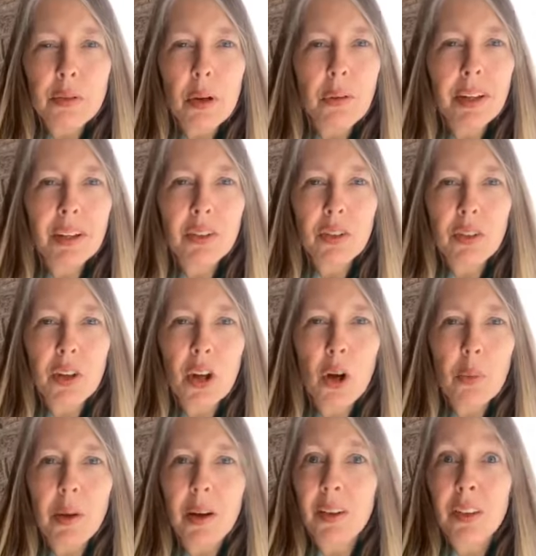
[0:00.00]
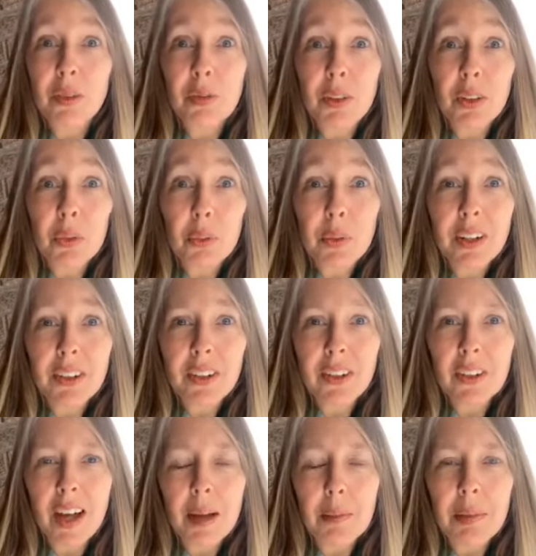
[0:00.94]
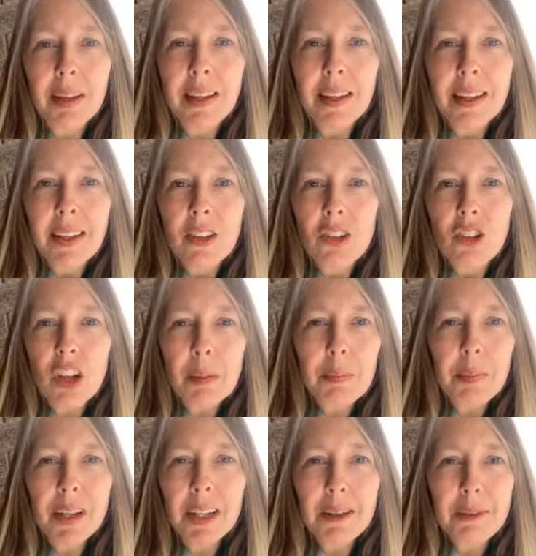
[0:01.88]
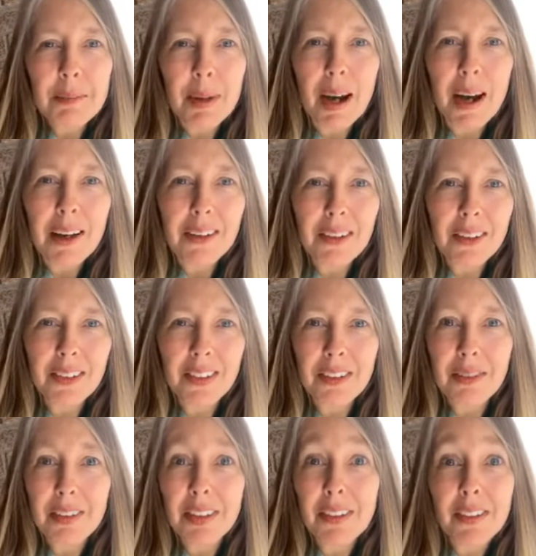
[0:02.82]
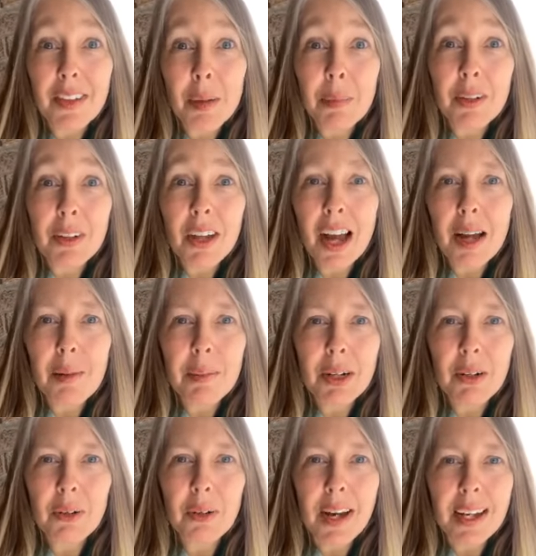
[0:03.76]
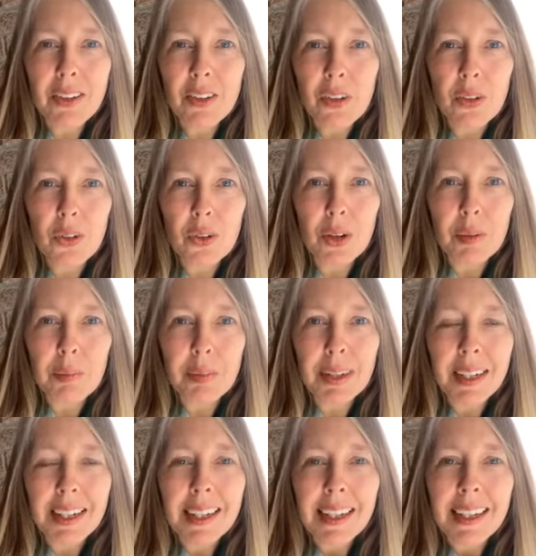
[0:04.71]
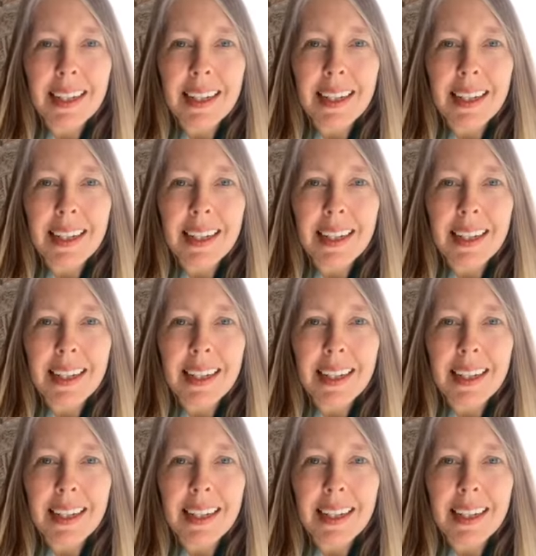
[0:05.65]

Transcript: throwing snowballs if it's wintertime, jumping in puddles if it's summertime in a rainstorm,